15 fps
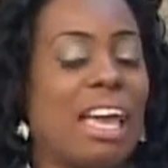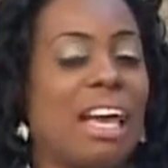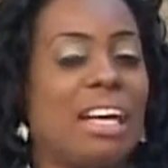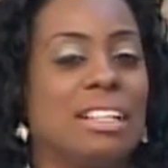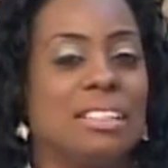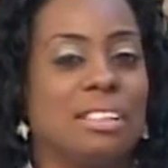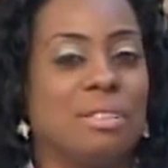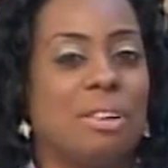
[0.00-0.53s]

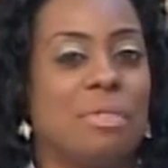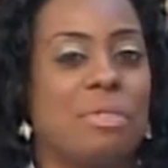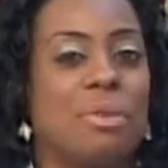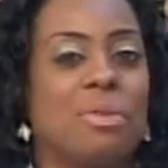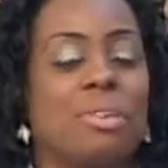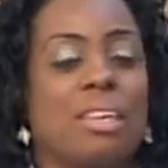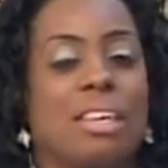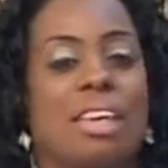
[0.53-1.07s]
And if
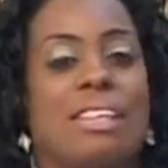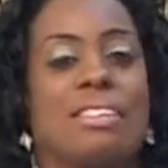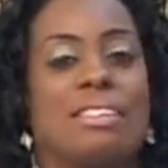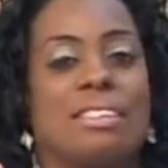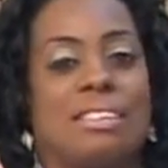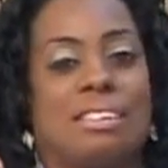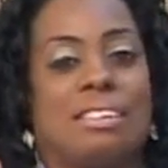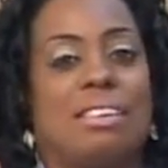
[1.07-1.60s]
you get,
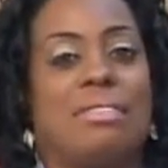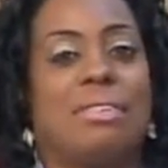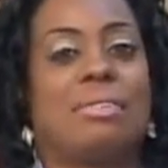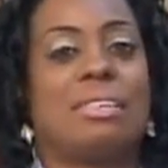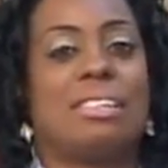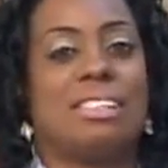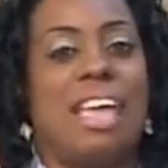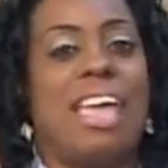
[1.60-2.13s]
if you
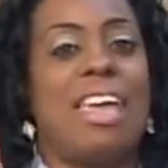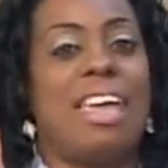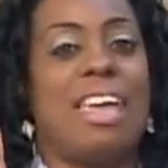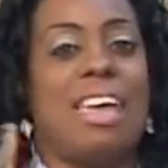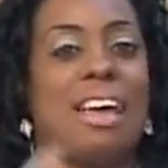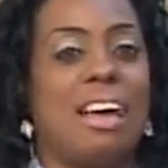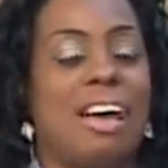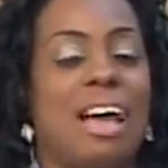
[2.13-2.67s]
stay
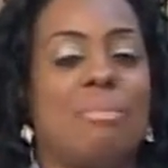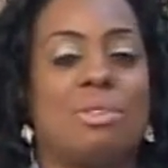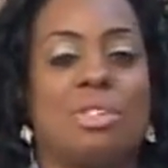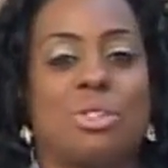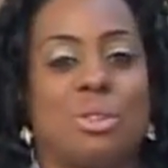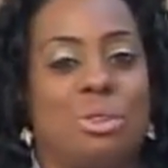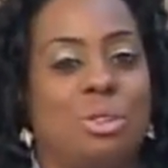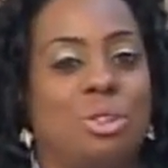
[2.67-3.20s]
here, I'm
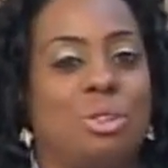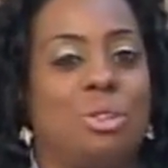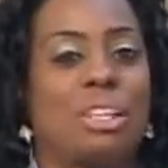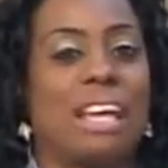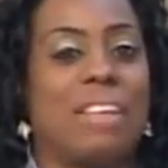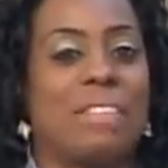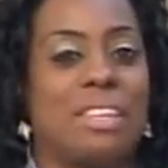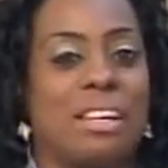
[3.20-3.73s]
sure you'll
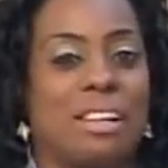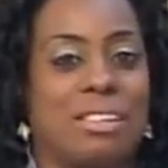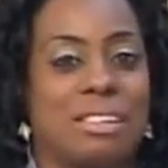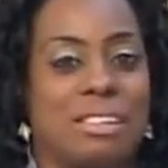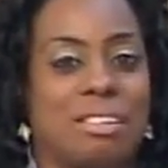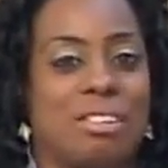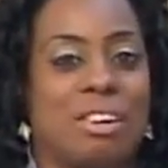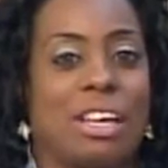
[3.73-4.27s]
get the
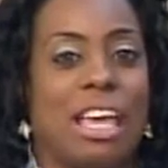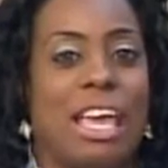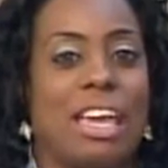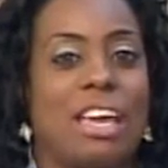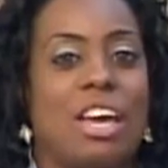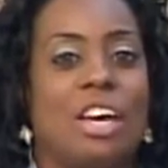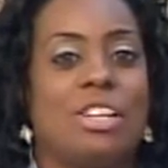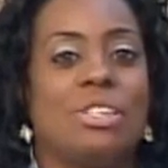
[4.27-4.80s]
answer,
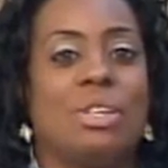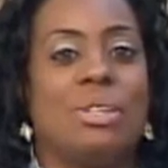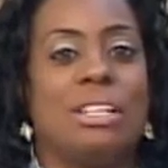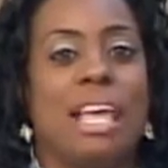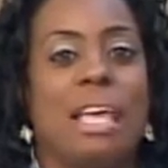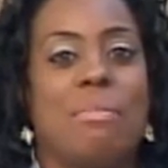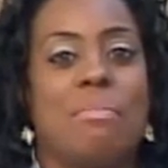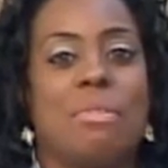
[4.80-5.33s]
okay? So
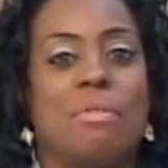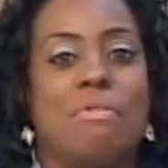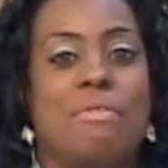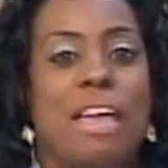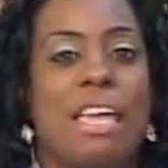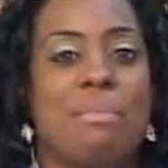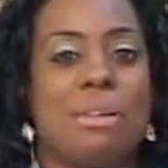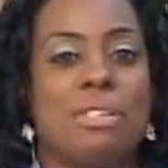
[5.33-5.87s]
name the
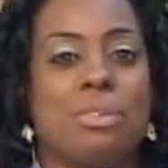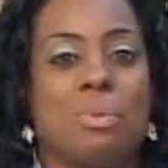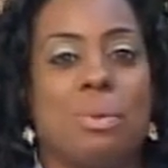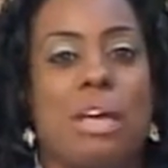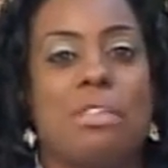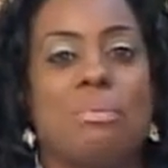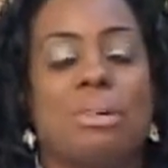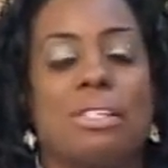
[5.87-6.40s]
famous
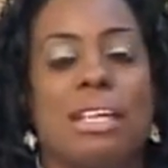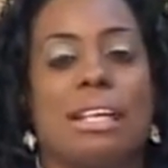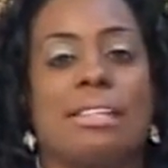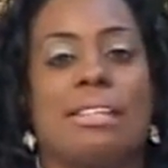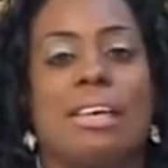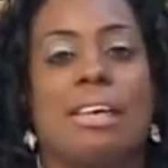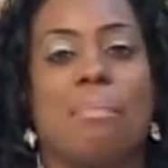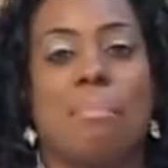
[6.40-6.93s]

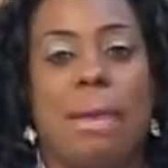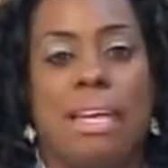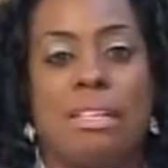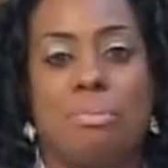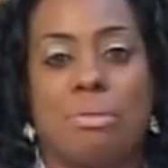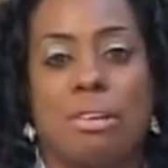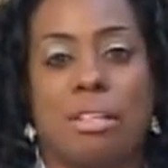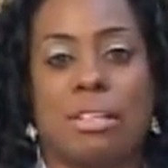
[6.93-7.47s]
weather-protecting
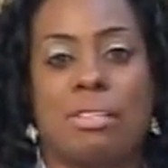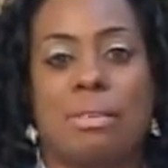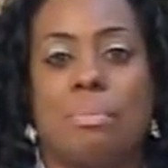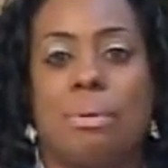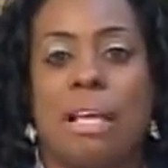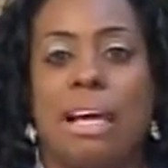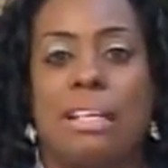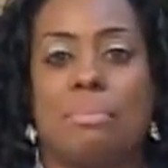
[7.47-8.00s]
paint product
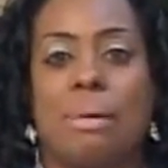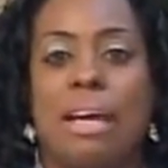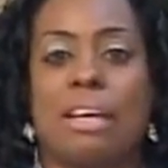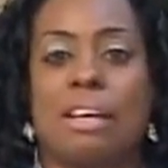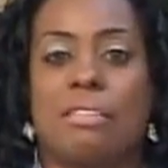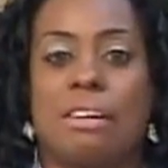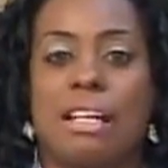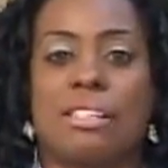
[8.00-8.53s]
supplied by
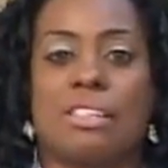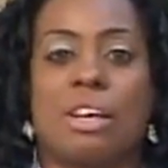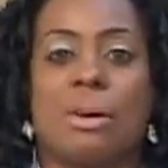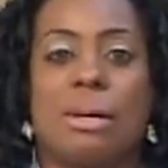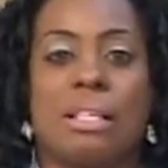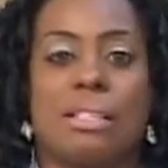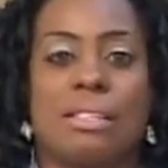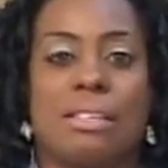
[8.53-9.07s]
Carrasco
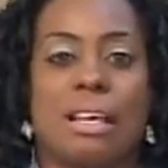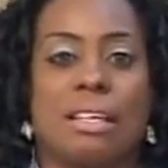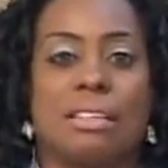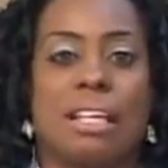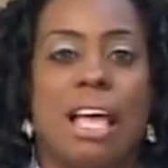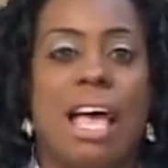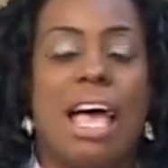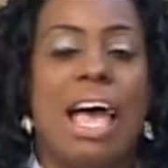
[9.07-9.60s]
and Son,
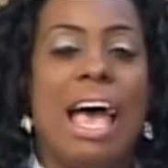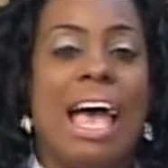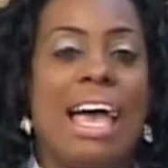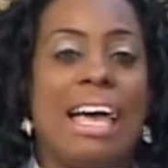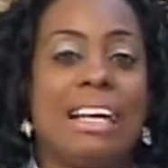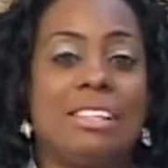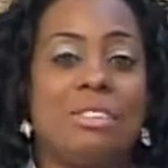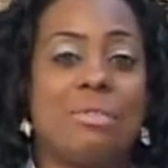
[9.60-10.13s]

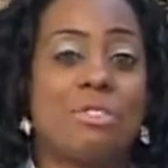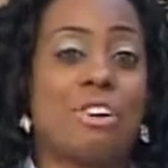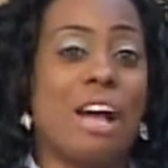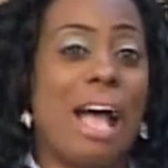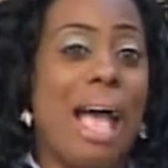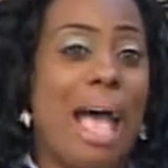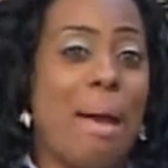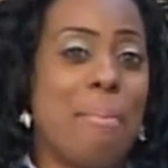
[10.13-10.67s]
And for a
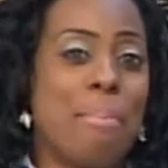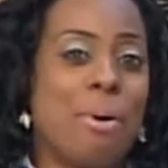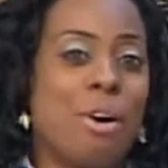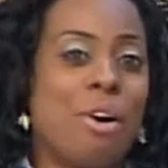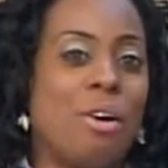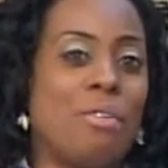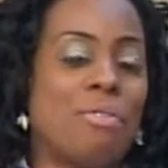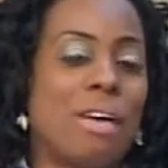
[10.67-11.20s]
hamper
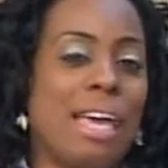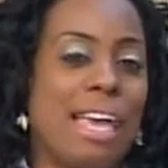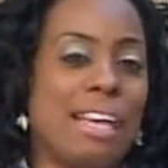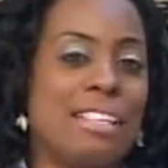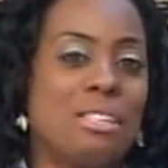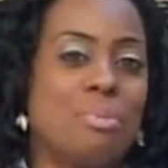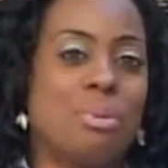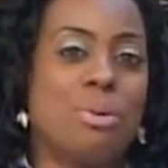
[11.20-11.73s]
of
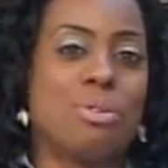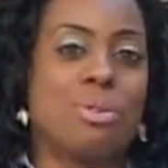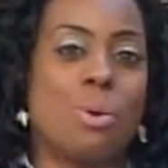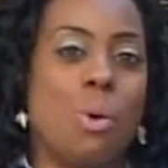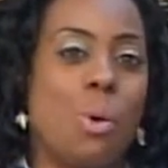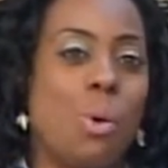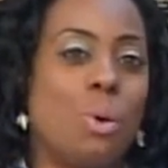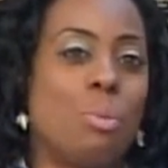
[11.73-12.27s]
export
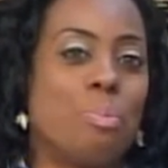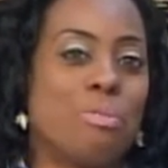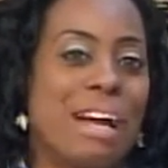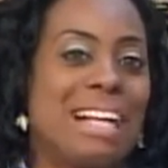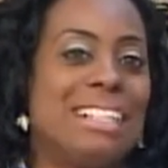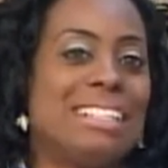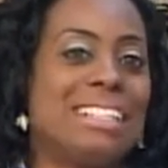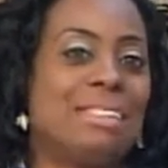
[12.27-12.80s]
all
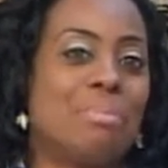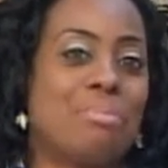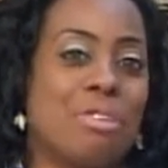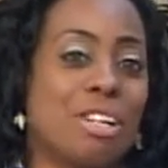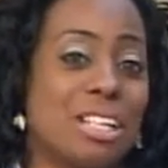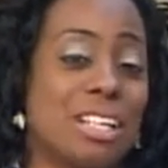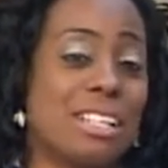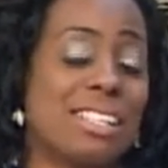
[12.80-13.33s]
branded
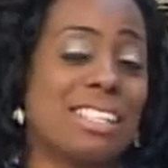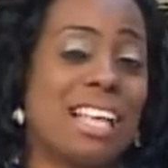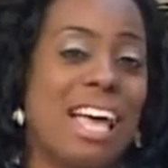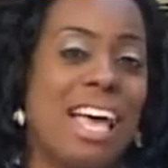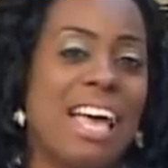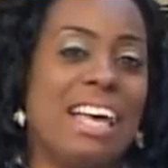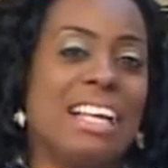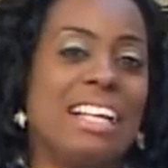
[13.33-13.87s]
products,
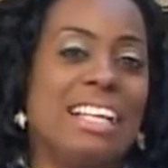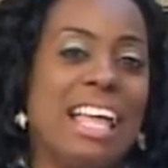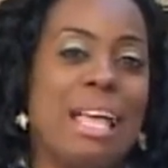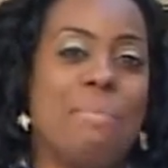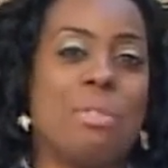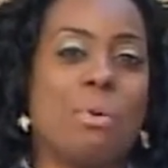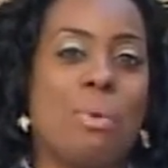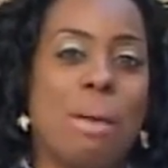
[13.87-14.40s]

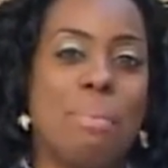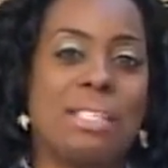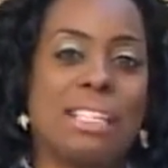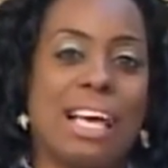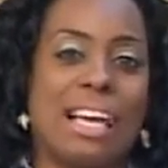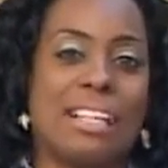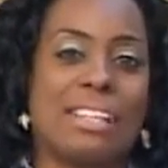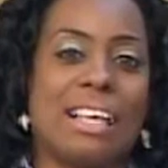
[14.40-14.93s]
name the
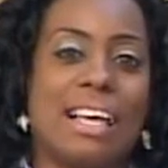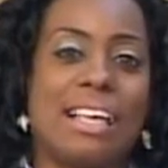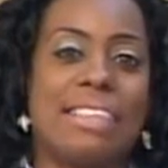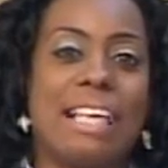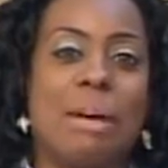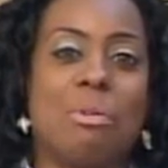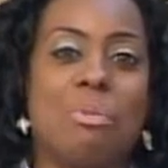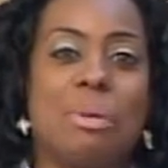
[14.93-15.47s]
website
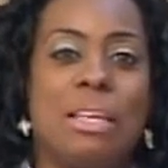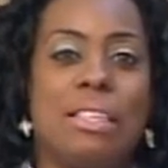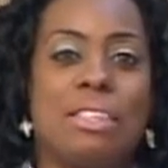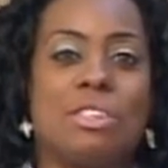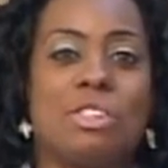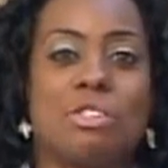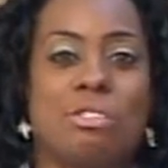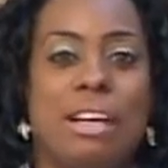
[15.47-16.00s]
that will be the
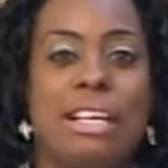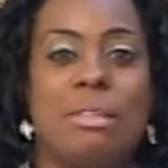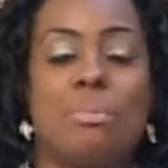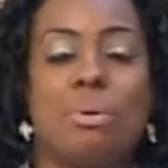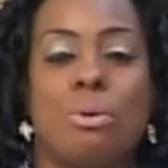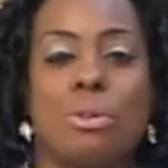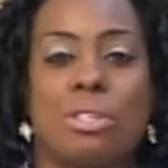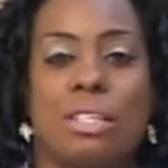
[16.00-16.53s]
trade
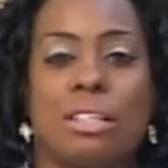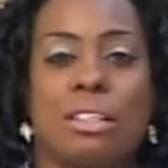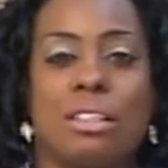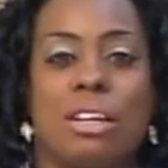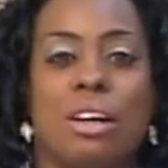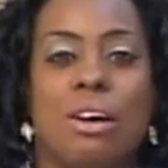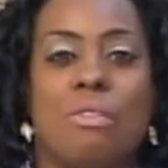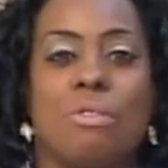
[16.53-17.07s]
portal
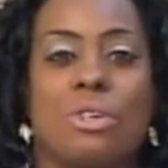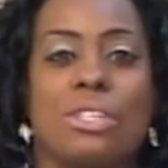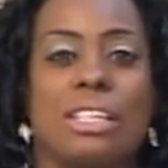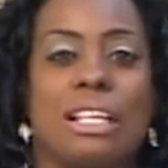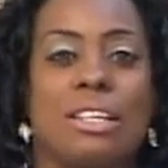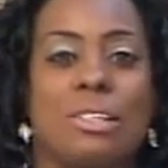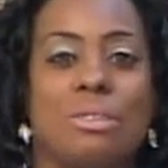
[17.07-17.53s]
for St.